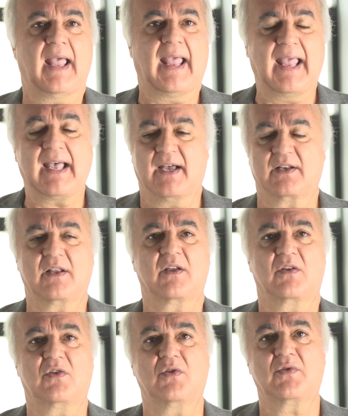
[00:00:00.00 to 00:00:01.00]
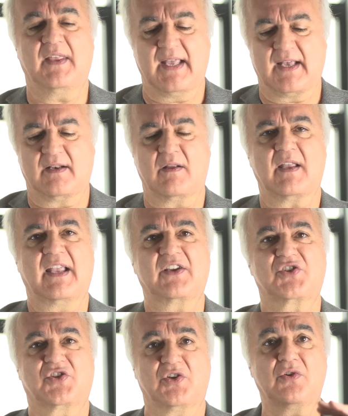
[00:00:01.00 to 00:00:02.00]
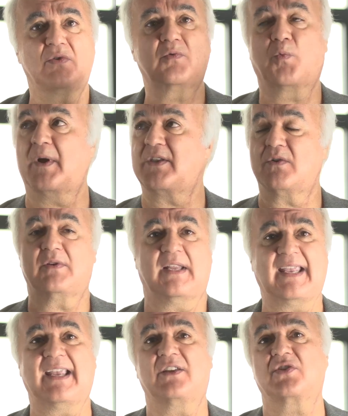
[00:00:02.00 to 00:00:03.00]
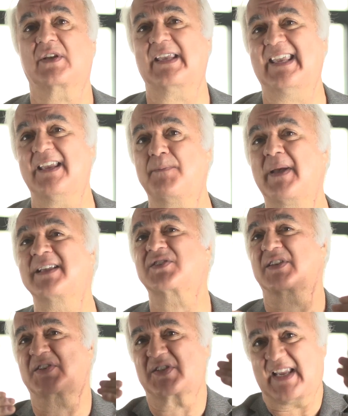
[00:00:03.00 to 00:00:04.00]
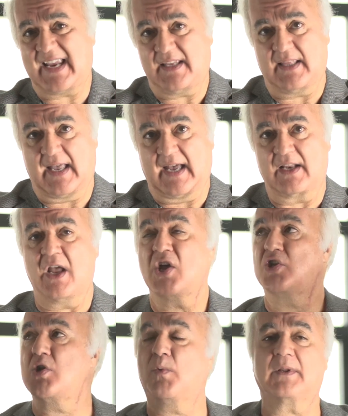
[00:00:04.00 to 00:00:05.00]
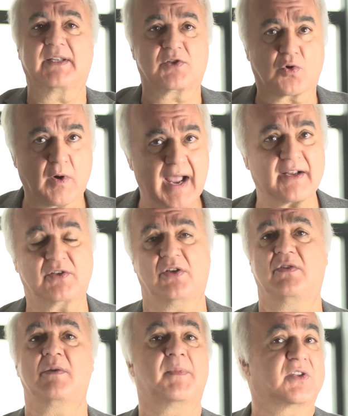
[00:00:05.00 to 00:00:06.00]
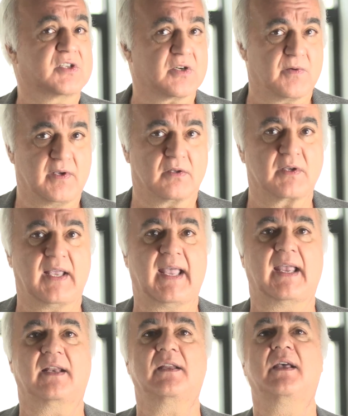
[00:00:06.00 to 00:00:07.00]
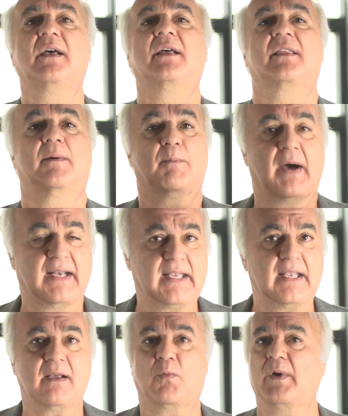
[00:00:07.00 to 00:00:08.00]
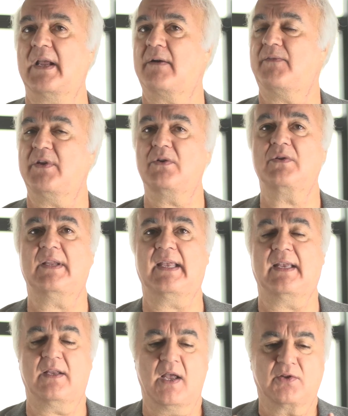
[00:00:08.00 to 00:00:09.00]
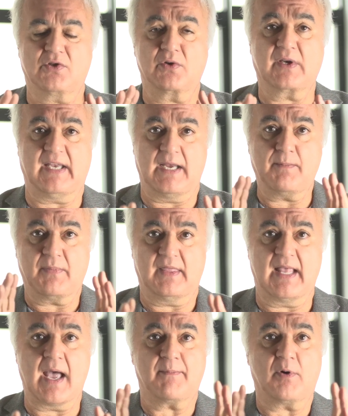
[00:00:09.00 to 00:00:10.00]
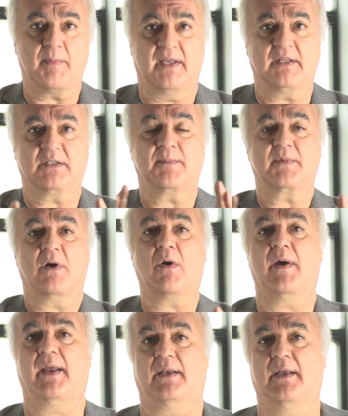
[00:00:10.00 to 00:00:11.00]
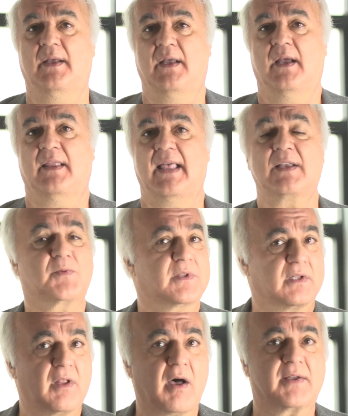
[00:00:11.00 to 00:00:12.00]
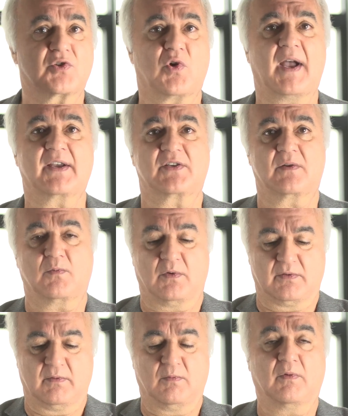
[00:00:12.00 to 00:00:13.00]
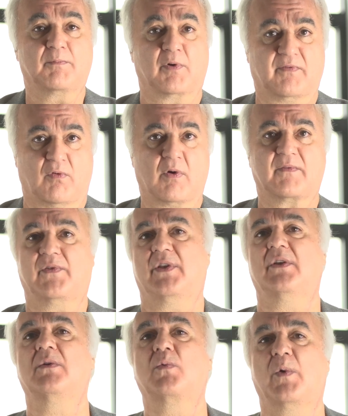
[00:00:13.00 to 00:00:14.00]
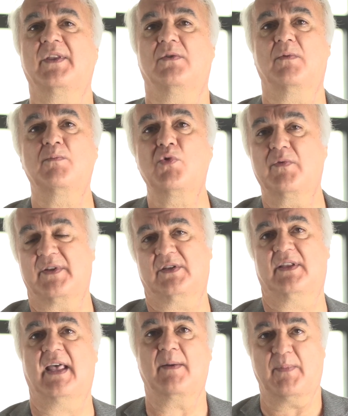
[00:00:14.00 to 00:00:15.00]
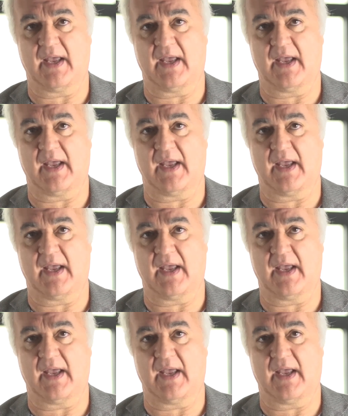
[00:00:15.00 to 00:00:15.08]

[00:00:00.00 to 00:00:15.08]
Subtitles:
And you then exude what you need to keep and sustain that. You will attract to you the material gain, the money, whatever you need to keep that momentum going. And that's what the law of attraction will perform for you when you move into that